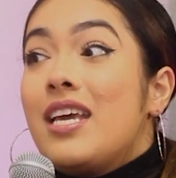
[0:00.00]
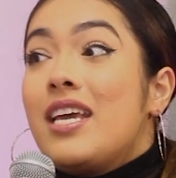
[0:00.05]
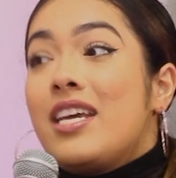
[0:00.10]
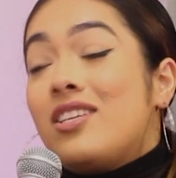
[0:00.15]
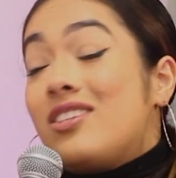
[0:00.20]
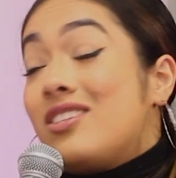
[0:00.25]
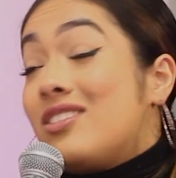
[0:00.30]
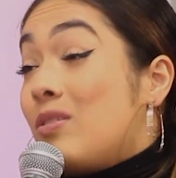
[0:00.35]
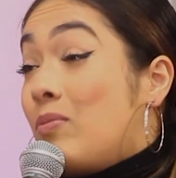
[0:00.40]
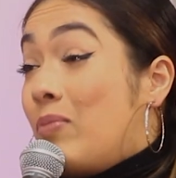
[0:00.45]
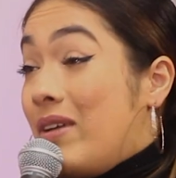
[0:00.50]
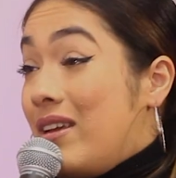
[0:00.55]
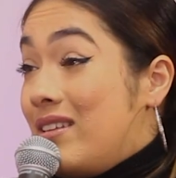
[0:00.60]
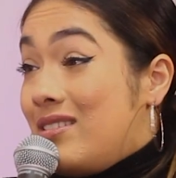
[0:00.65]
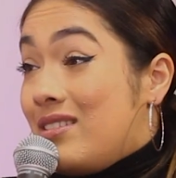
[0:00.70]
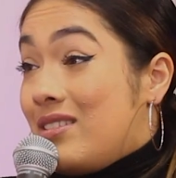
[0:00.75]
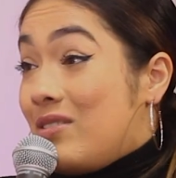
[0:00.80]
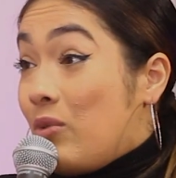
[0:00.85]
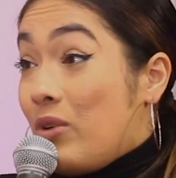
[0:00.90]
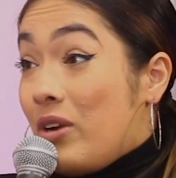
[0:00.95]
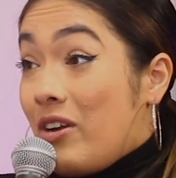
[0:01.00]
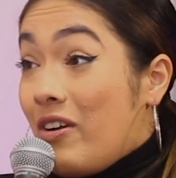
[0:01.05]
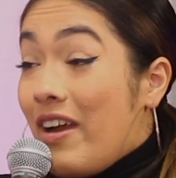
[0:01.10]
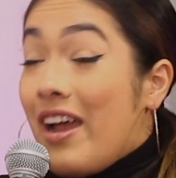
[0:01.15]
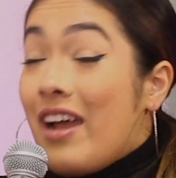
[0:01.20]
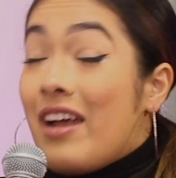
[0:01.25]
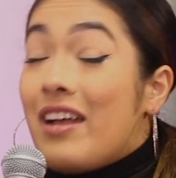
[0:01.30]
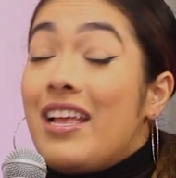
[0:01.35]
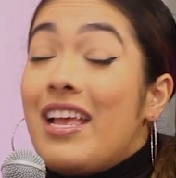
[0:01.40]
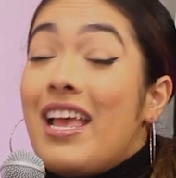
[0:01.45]
It just depends yeah. on where you're
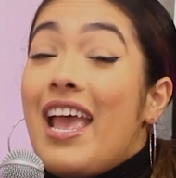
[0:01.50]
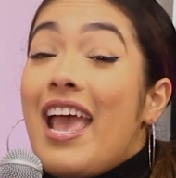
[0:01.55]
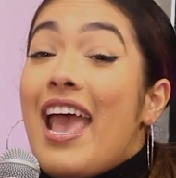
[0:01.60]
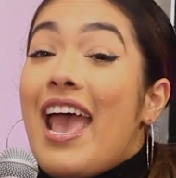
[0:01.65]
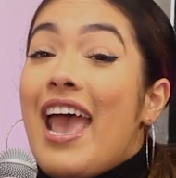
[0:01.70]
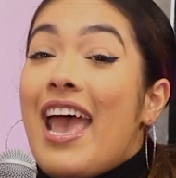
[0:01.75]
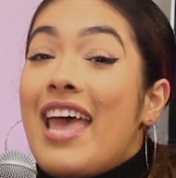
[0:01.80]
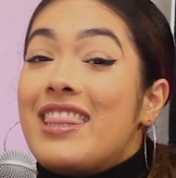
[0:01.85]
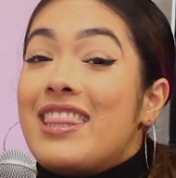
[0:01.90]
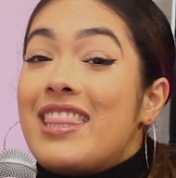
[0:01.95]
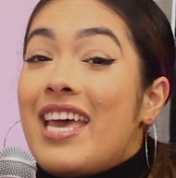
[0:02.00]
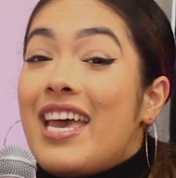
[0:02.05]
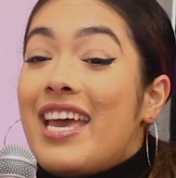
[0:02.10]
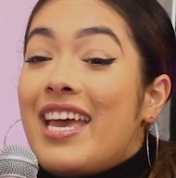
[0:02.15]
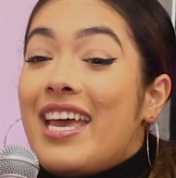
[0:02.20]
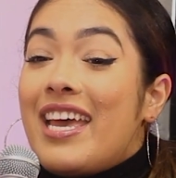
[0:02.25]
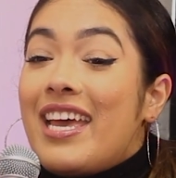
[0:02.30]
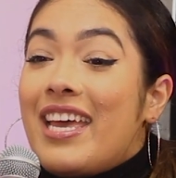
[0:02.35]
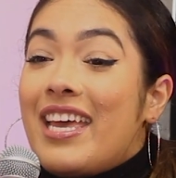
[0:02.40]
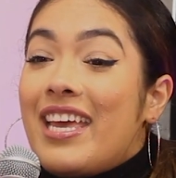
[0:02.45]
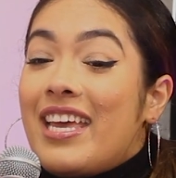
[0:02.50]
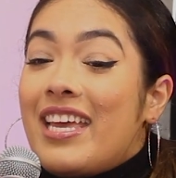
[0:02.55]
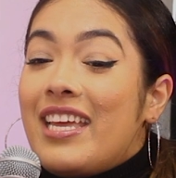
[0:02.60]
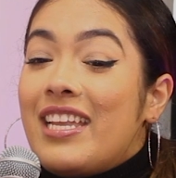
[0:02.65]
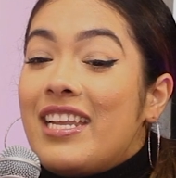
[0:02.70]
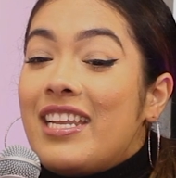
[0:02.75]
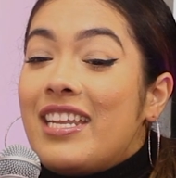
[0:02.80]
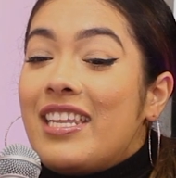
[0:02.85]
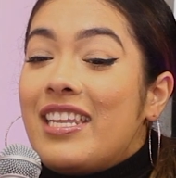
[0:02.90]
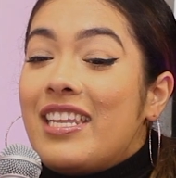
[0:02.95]
at. And
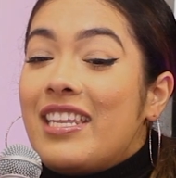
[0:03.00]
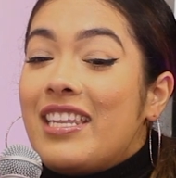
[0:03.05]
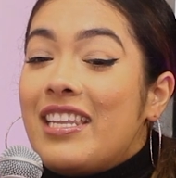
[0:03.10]
then